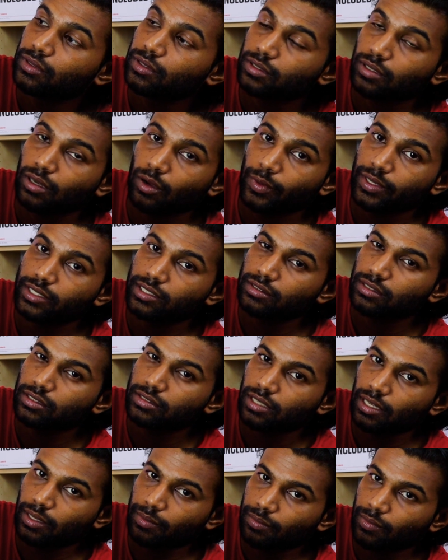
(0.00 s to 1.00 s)
So now it's in the
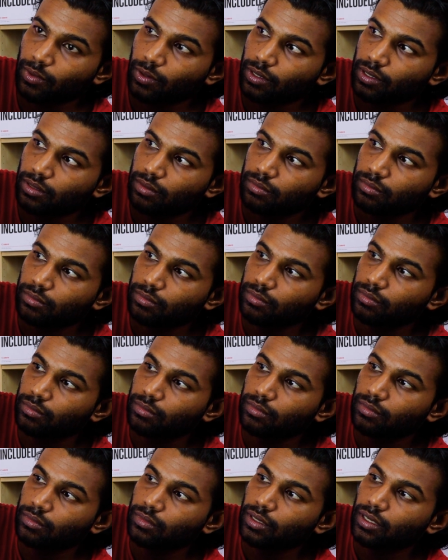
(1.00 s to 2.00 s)
sleep mode.
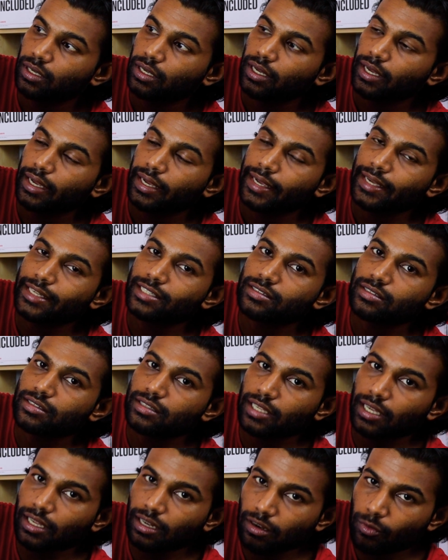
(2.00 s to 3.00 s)
It's
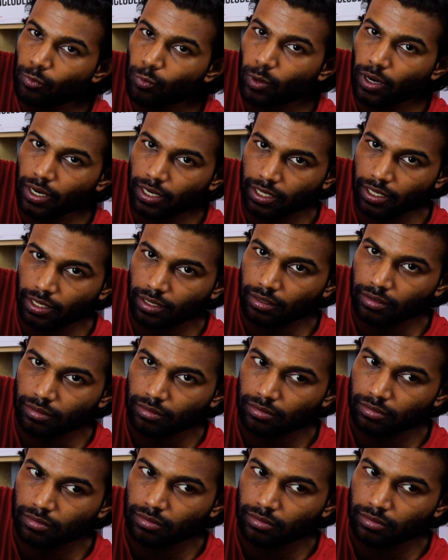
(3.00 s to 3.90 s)
still working,